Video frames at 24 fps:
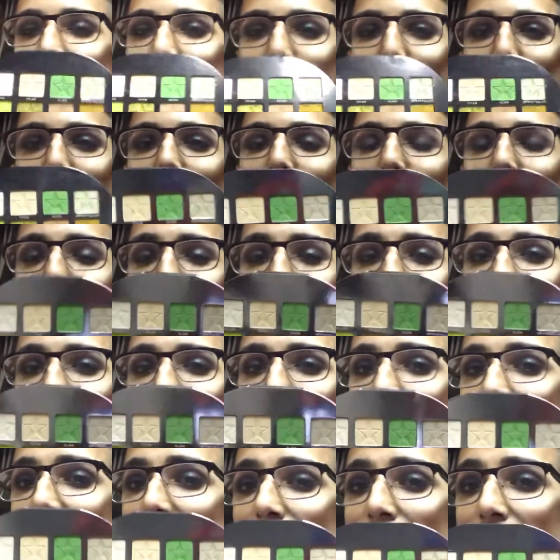you know, would
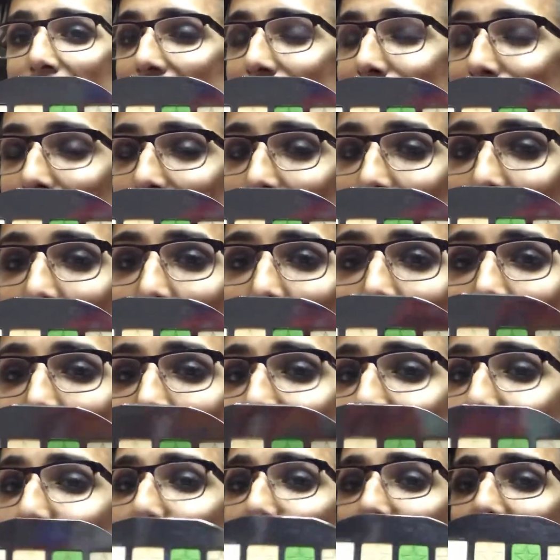want to even
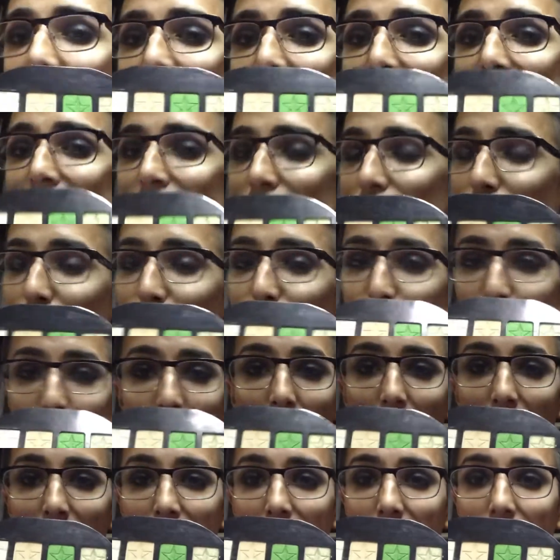just consider
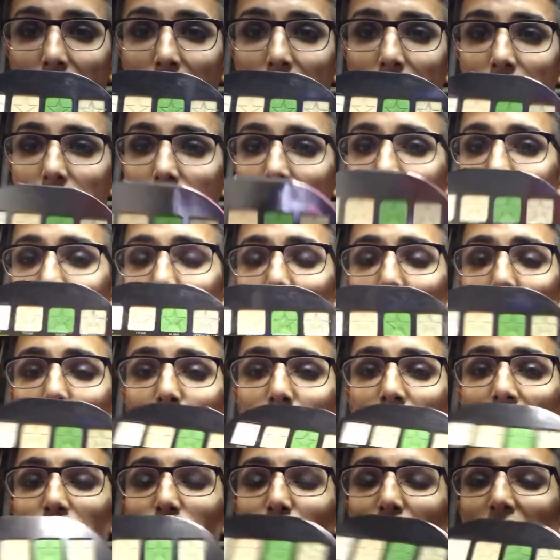trying, you know,
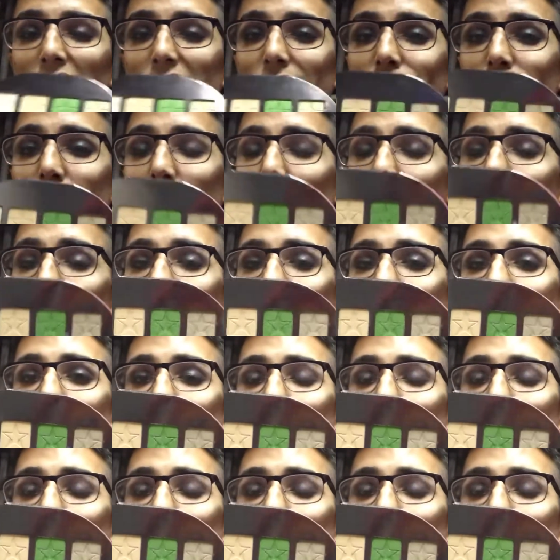some kind of, you